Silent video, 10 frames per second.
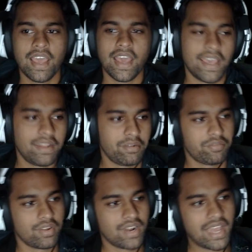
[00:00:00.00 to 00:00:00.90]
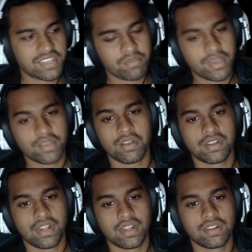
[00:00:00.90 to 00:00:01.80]
And if you're liking my
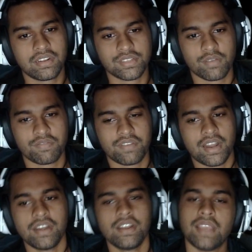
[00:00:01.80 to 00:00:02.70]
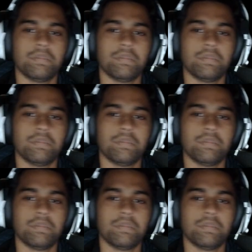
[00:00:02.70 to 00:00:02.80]
content so far,